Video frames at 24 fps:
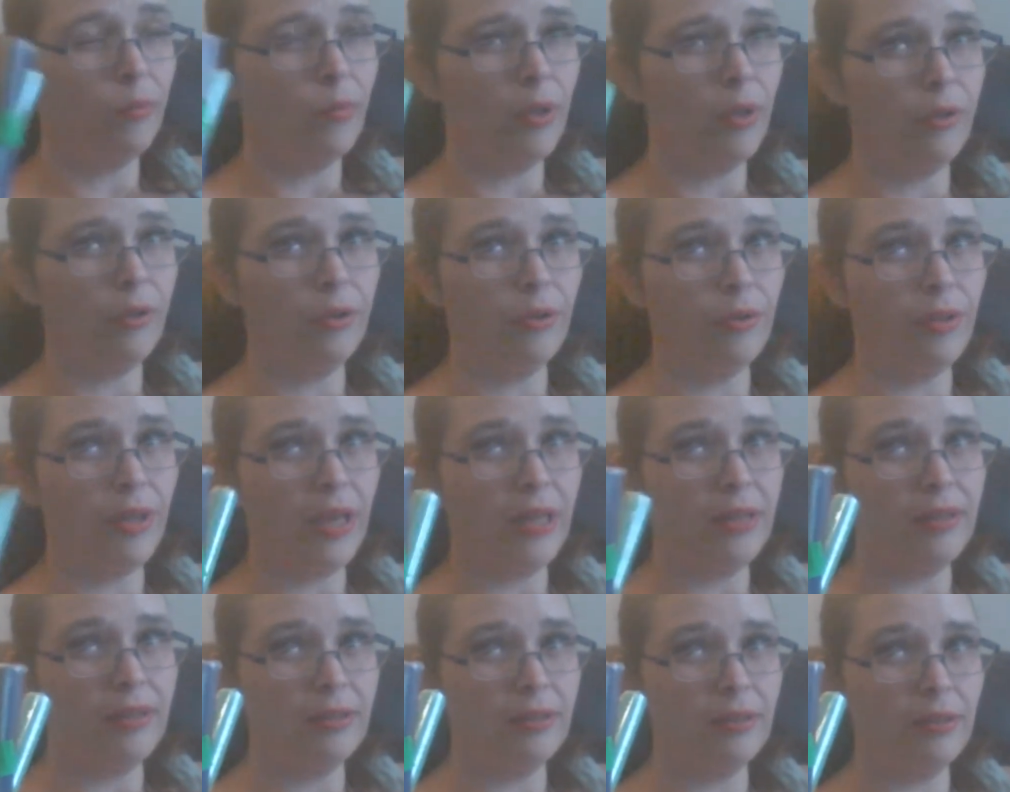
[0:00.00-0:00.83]
Well, no, they
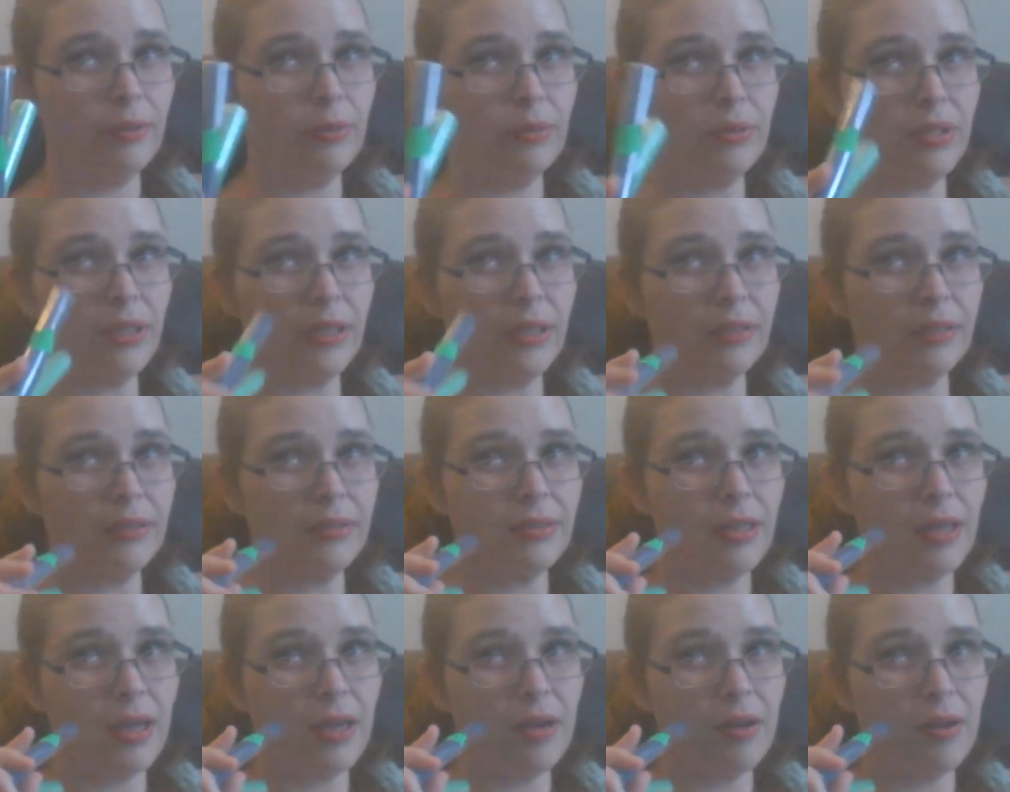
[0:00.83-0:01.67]
had the Liquitex
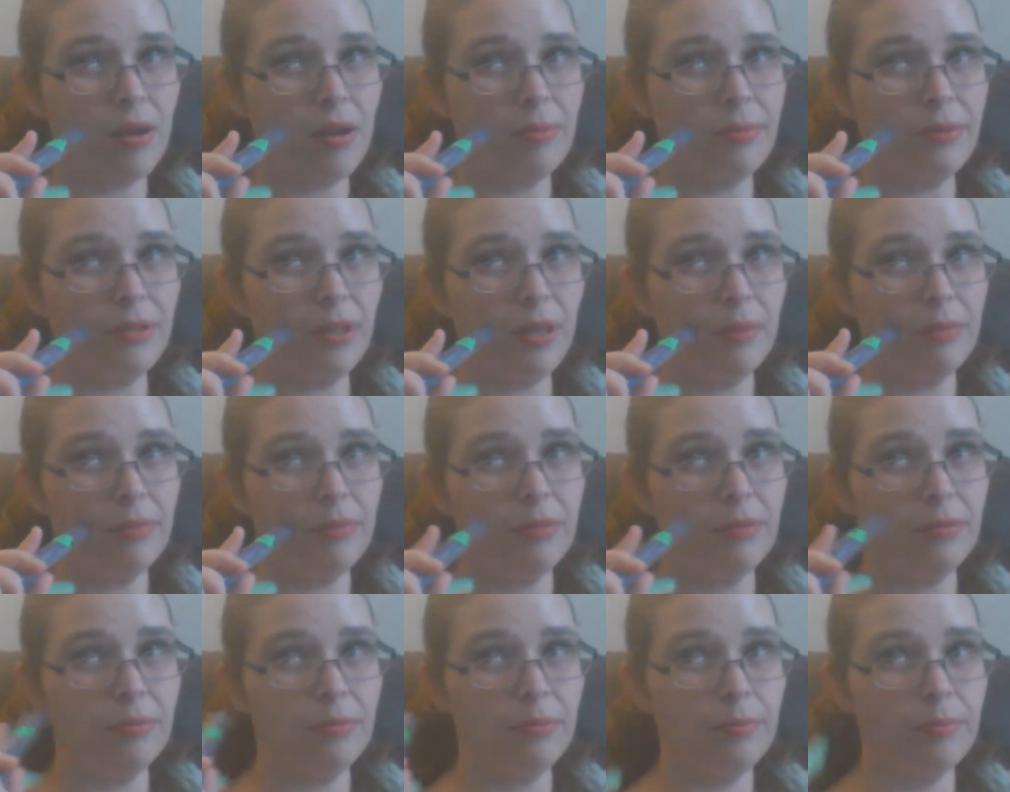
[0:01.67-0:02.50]
at Hobby Lobby,